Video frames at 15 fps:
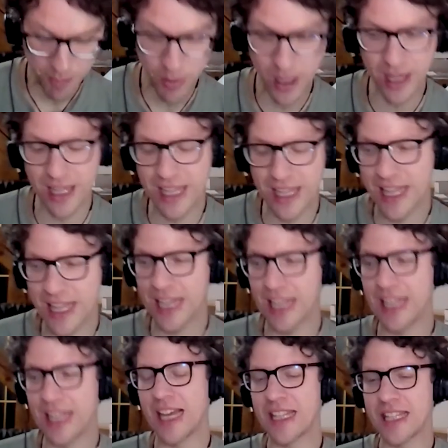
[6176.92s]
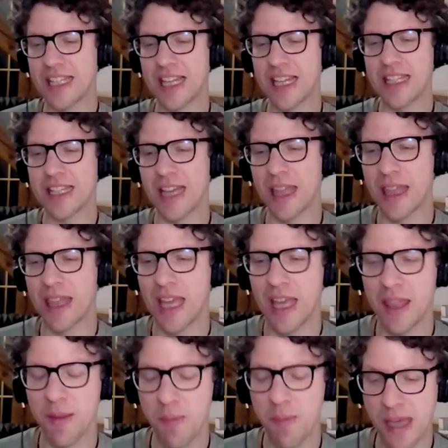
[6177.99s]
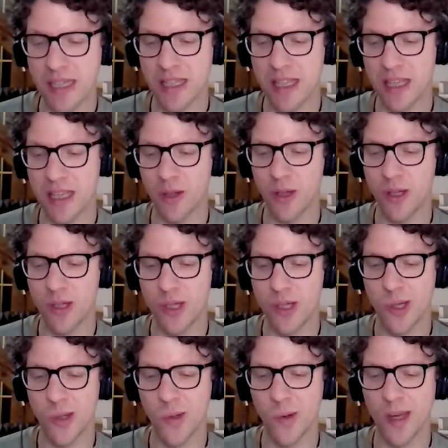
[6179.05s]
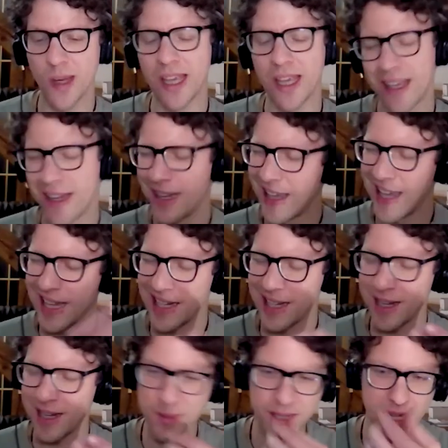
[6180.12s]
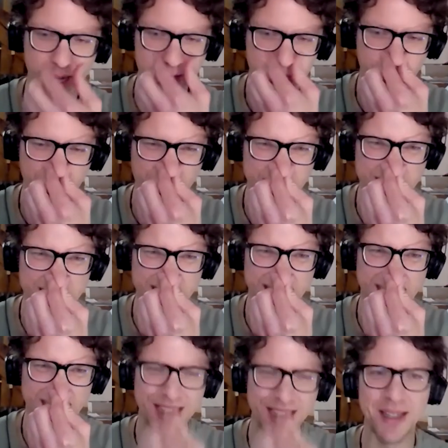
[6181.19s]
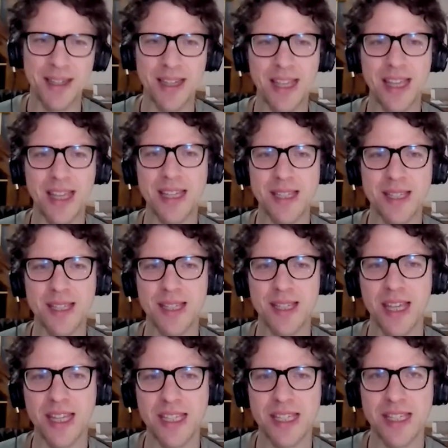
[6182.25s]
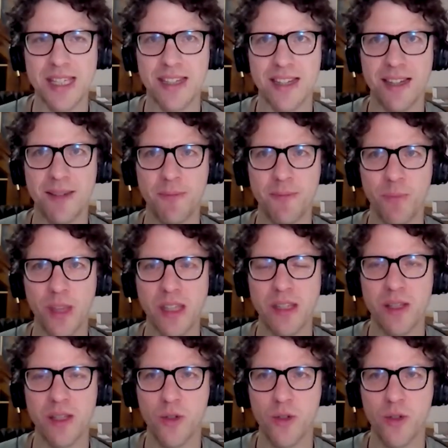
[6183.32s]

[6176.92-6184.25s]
But in that sense, I think the best thing you could do, and it comes down to kids, is